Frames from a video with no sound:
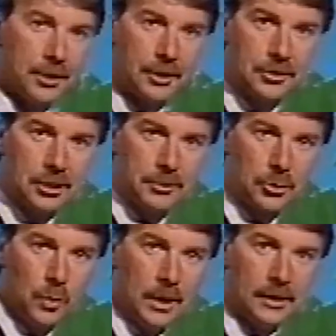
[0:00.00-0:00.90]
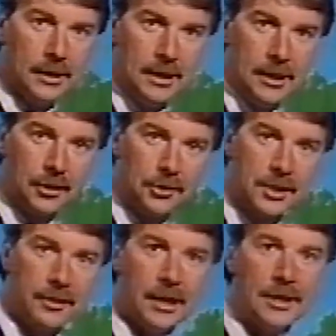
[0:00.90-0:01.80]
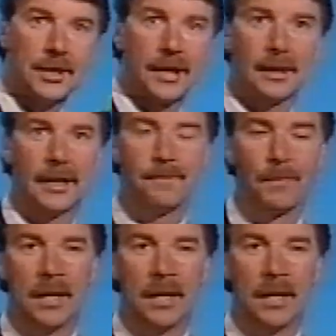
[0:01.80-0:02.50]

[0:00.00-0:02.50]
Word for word: thunderstorms as well, across there in East Anglia